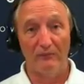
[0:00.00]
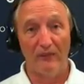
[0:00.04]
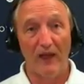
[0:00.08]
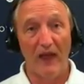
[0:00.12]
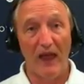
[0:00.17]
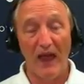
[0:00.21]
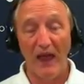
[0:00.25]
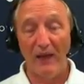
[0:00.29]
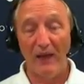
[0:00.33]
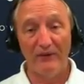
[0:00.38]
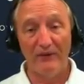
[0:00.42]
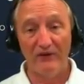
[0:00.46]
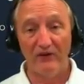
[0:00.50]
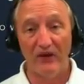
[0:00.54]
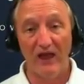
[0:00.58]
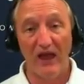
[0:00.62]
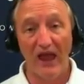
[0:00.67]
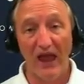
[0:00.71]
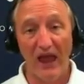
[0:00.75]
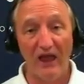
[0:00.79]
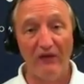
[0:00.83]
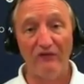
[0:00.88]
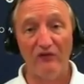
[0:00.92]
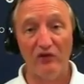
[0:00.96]
happy to
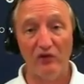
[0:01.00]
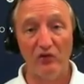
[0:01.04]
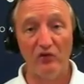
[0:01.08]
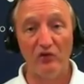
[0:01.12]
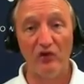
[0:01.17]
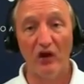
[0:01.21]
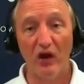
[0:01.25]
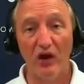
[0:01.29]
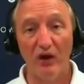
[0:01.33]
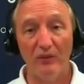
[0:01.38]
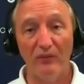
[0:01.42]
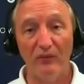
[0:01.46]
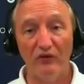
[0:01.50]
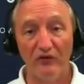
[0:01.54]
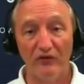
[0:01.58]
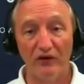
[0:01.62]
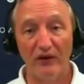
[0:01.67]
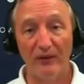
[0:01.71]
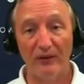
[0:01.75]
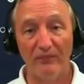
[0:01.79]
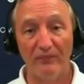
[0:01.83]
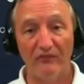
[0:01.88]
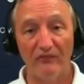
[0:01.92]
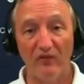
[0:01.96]
have you come and
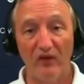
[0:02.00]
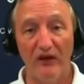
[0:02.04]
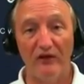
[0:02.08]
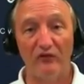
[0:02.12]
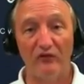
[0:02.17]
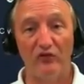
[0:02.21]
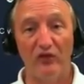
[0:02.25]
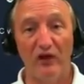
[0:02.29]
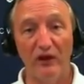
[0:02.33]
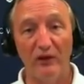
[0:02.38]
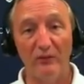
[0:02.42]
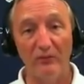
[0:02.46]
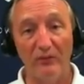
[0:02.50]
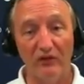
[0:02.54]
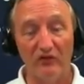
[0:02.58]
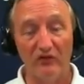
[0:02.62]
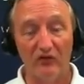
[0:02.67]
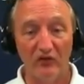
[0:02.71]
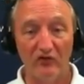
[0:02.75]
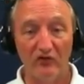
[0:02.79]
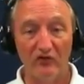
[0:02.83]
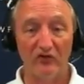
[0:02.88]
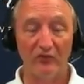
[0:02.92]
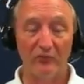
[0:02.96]
set up a flight training
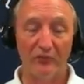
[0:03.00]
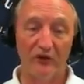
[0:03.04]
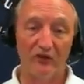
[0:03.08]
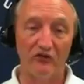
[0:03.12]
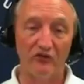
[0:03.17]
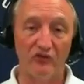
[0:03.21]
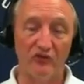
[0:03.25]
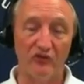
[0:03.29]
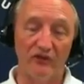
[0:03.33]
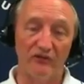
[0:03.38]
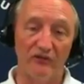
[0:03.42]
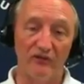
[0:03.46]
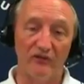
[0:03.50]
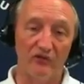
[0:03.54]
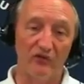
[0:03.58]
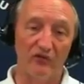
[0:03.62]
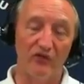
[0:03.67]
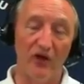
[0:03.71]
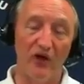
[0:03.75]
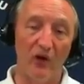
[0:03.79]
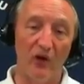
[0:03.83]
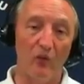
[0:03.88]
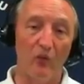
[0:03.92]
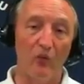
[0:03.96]
business, especially if there's
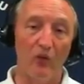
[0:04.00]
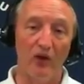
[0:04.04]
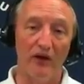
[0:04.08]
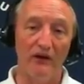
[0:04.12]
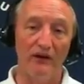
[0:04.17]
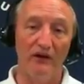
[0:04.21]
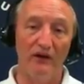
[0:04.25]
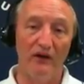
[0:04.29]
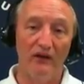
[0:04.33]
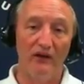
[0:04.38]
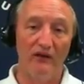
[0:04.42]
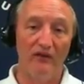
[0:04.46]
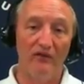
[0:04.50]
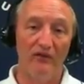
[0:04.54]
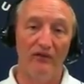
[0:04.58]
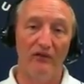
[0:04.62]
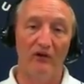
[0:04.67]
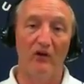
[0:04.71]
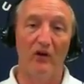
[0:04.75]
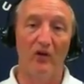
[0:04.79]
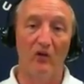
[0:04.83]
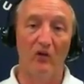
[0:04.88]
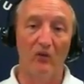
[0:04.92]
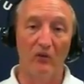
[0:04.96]
not one
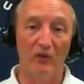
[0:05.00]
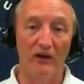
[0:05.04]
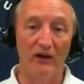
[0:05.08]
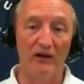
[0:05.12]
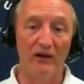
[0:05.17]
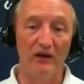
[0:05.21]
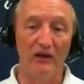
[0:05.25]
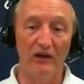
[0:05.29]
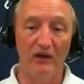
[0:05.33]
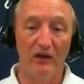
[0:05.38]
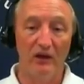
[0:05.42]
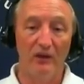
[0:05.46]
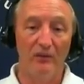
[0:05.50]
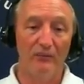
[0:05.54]
there already.